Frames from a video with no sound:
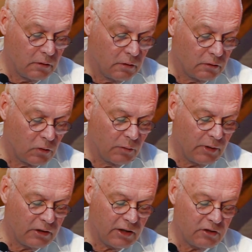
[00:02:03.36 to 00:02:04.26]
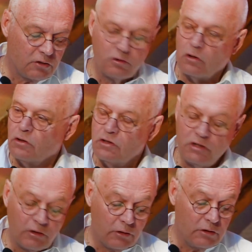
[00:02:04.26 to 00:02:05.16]
So our meditations are a
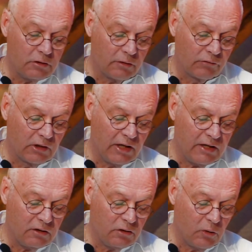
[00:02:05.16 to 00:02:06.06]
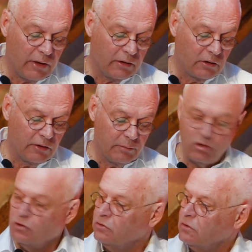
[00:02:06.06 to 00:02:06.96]
series of related noetical
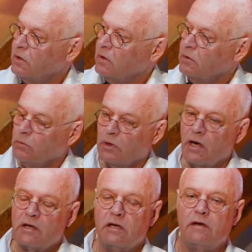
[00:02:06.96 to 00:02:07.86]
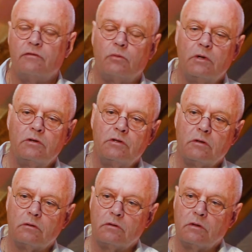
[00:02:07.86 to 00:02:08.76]
images. When Aki gives one, she
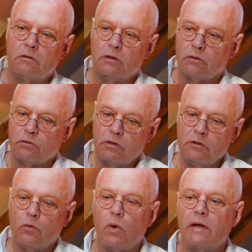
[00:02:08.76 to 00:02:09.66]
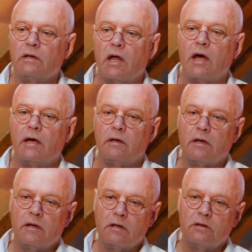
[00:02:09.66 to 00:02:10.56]
goes, see the white light,
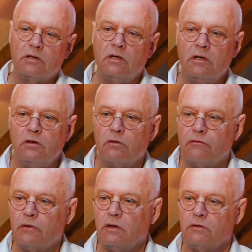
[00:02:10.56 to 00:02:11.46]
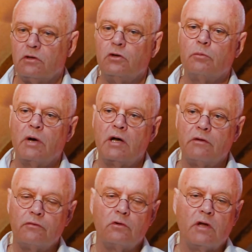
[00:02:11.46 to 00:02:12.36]
see it in your feet, see your body
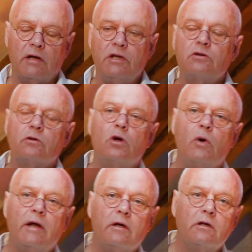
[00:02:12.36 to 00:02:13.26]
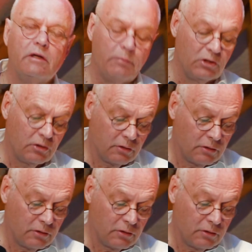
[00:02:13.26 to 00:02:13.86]
full of light. These are noetical images.